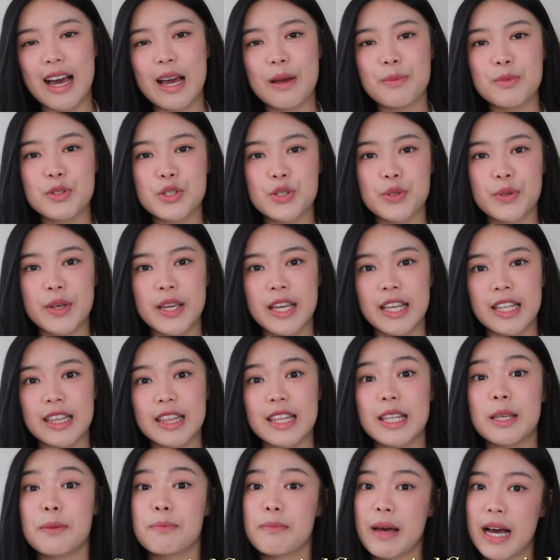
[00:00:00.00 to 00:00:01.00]
I'm doing
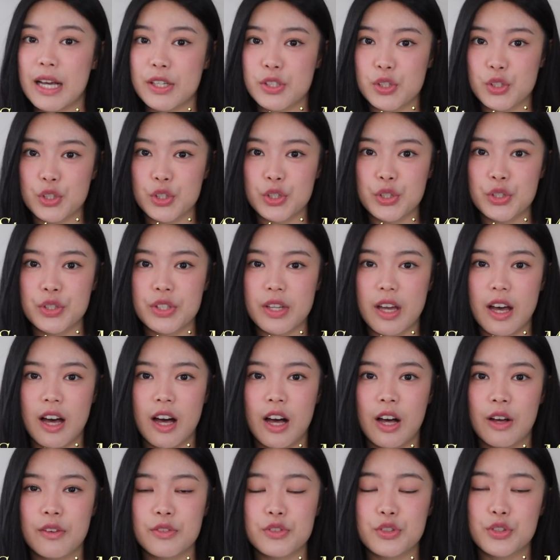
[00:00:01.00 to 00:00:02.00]
the Masters
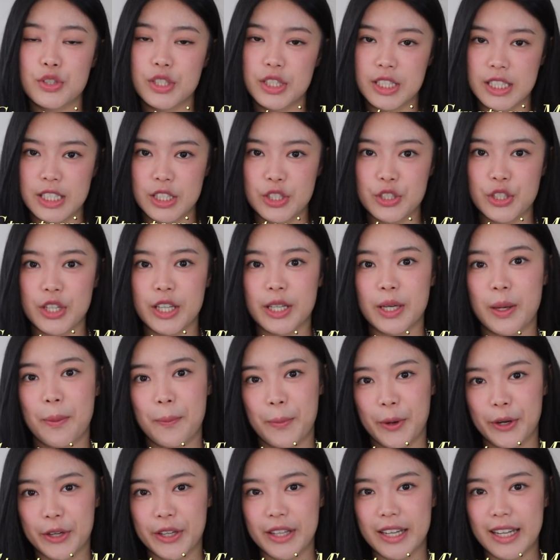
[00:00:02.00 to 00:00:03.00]
of Strategic
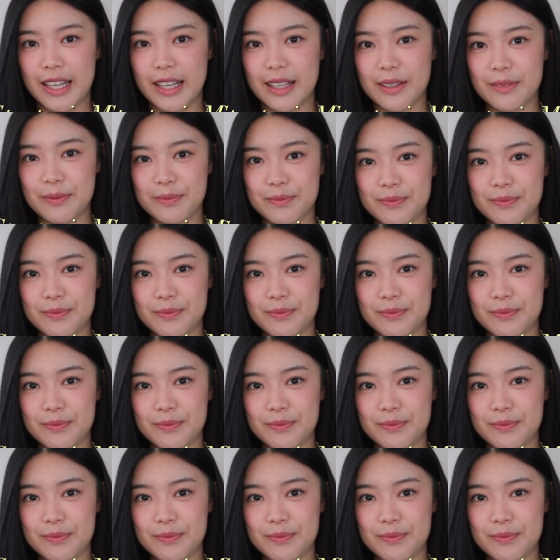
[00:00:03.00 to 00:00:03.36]
Marketing.